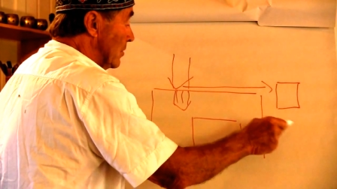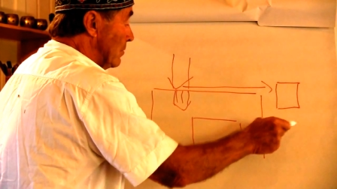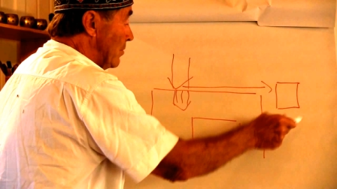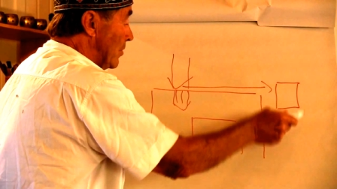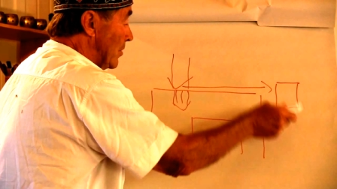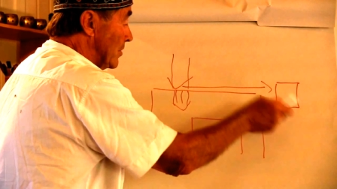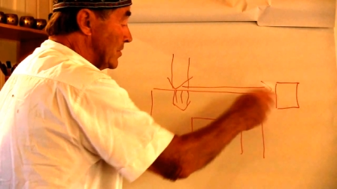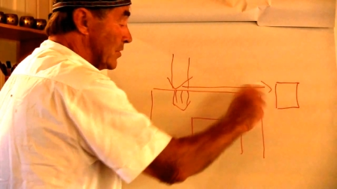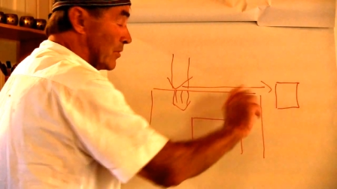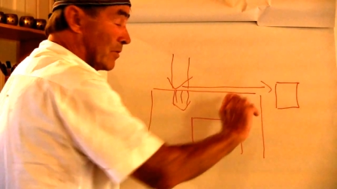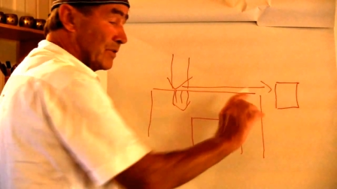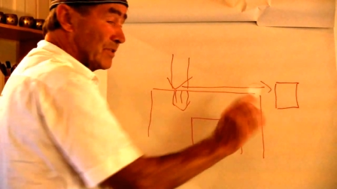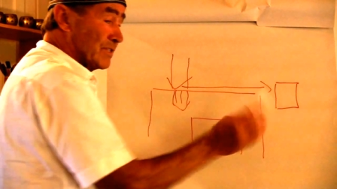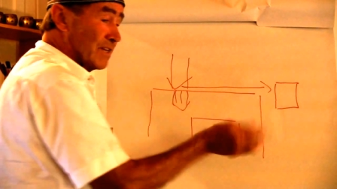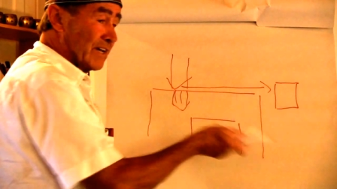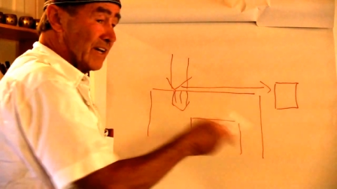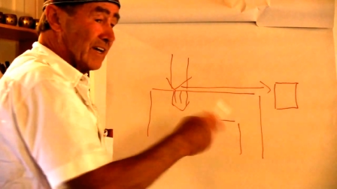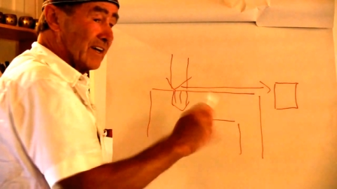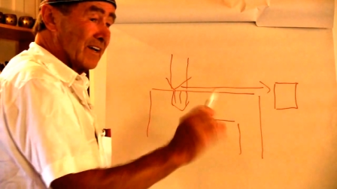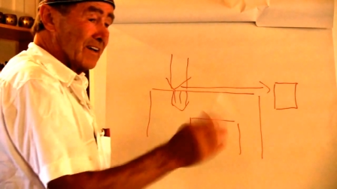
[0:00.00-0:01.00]

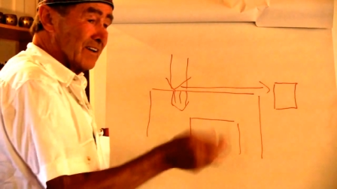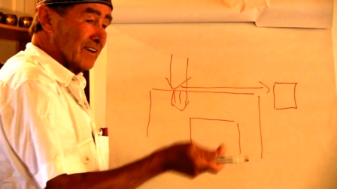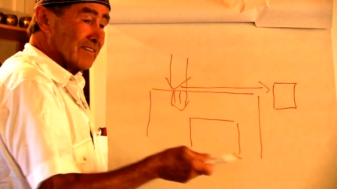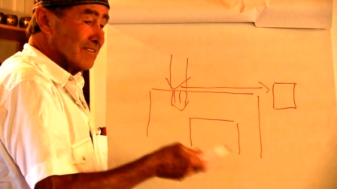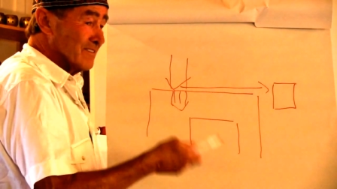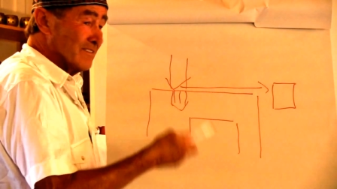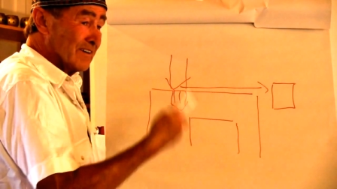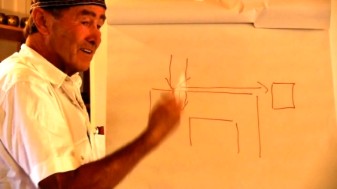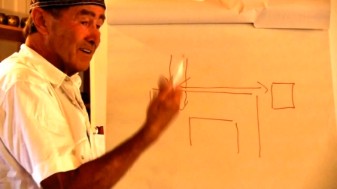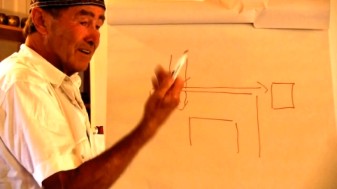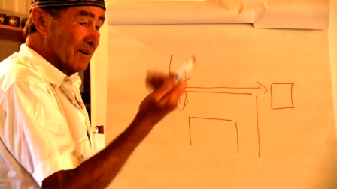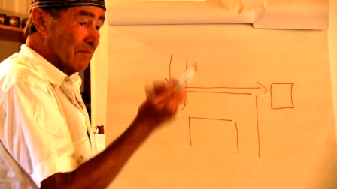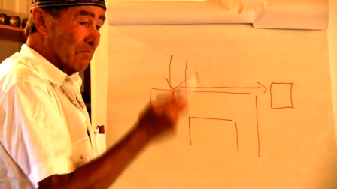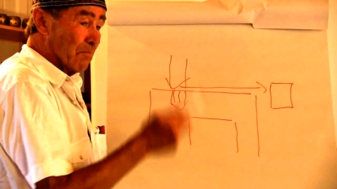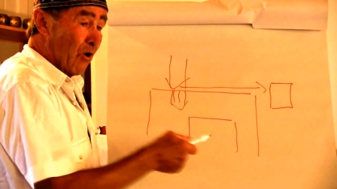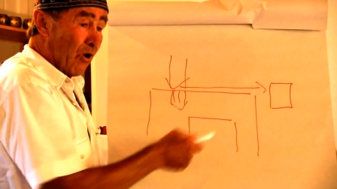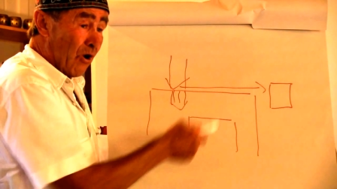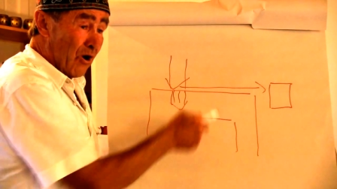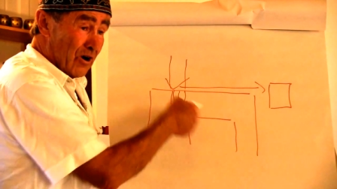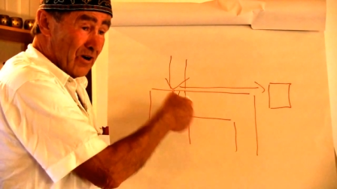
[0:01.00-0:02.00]
producing
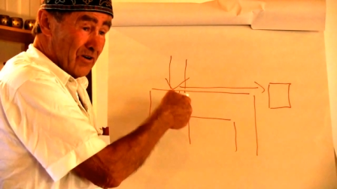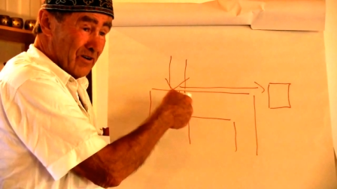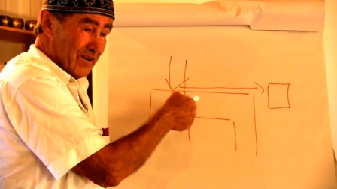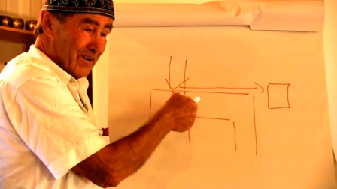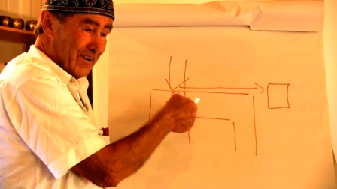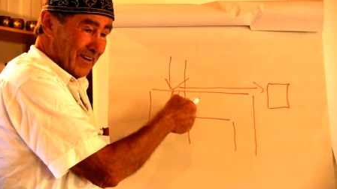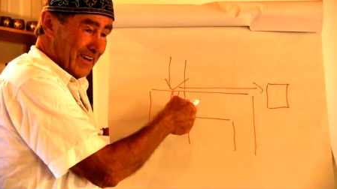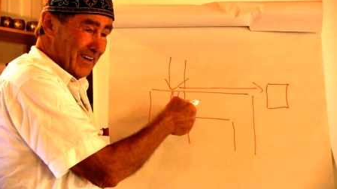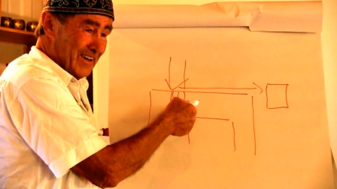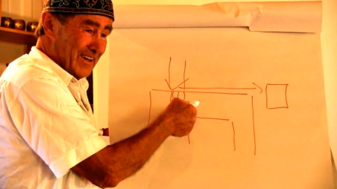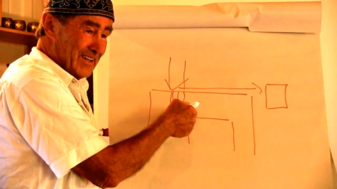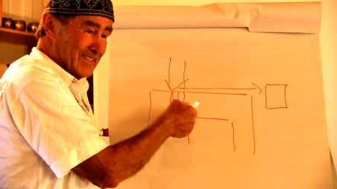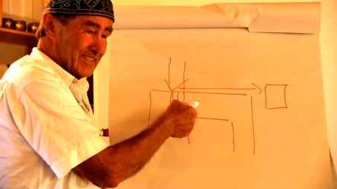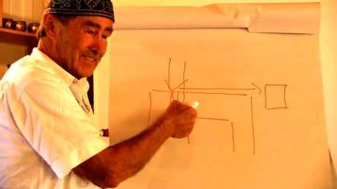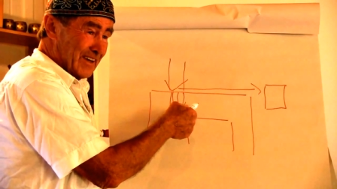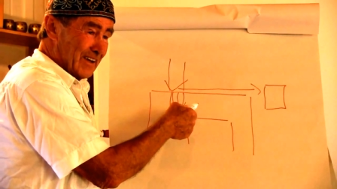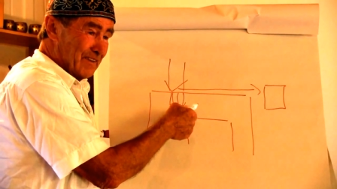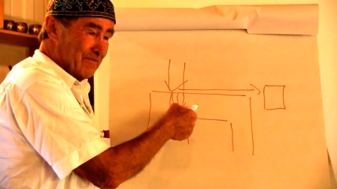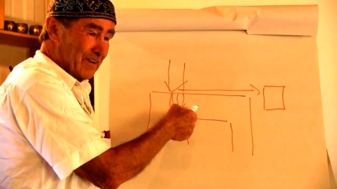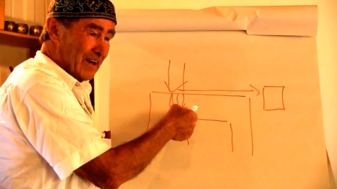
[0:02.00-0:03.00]
more heat
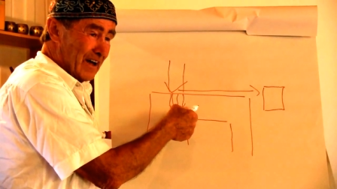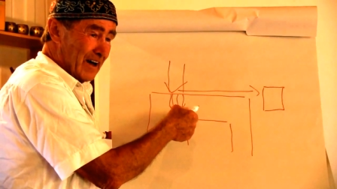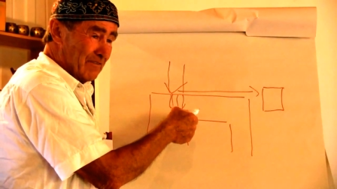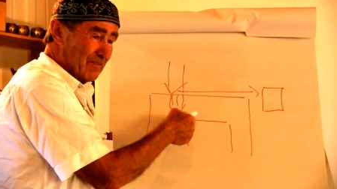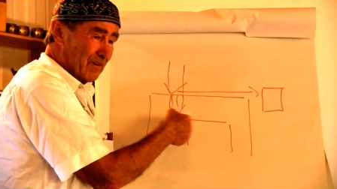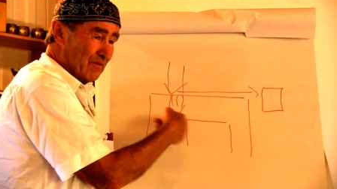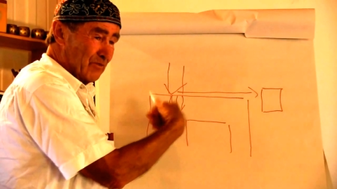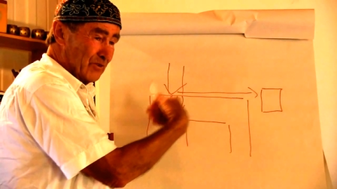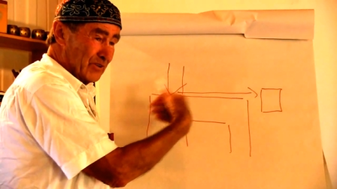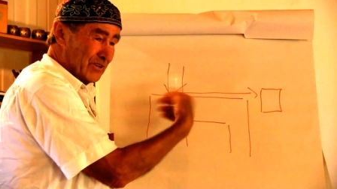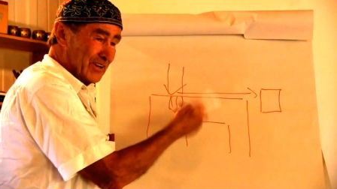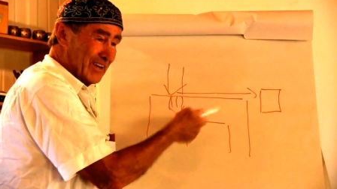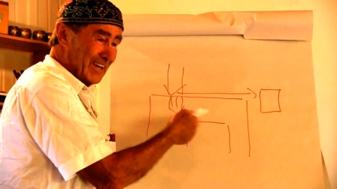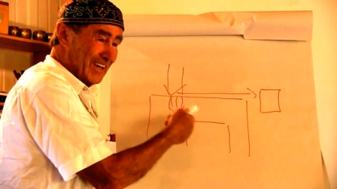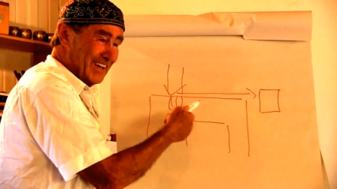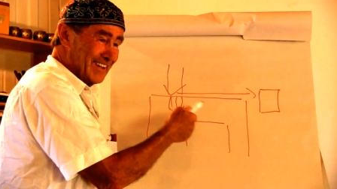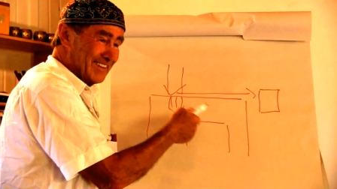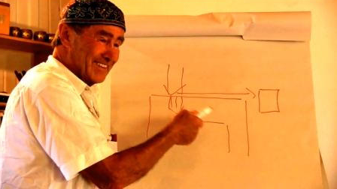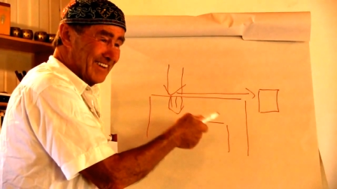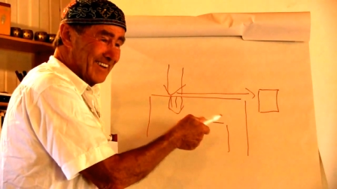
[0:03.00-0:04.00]
than we ever would
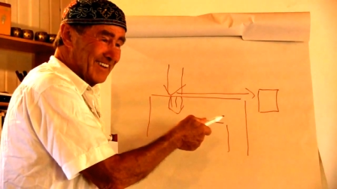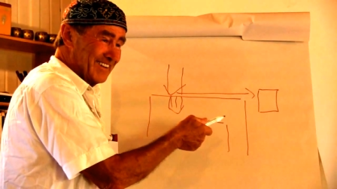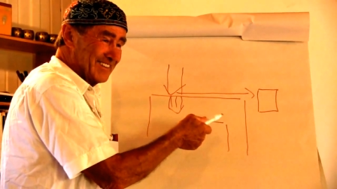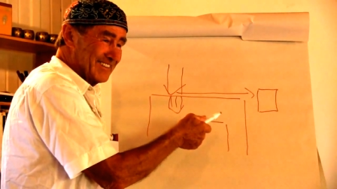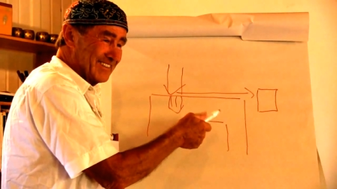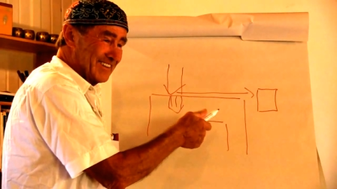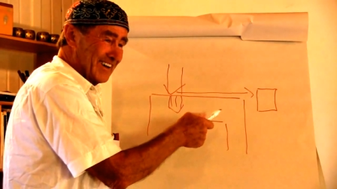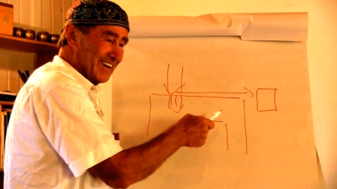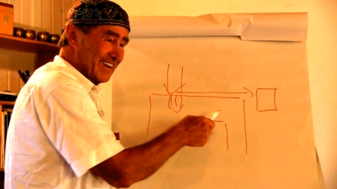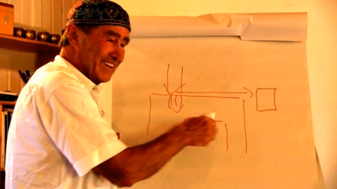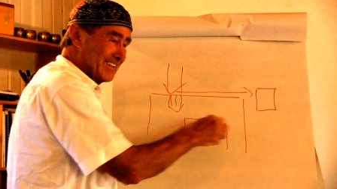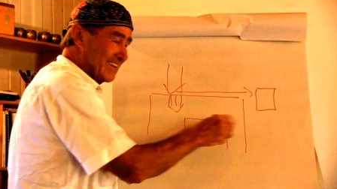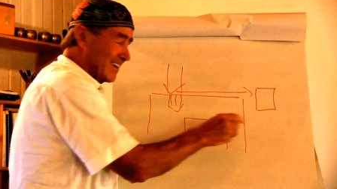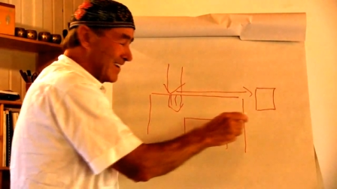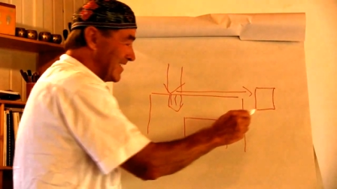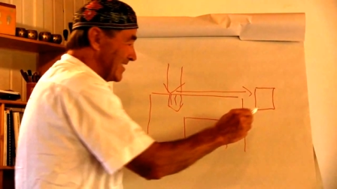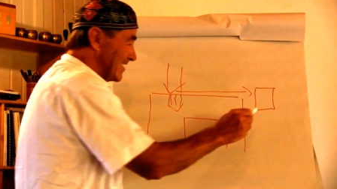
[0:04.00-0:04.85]
need inside.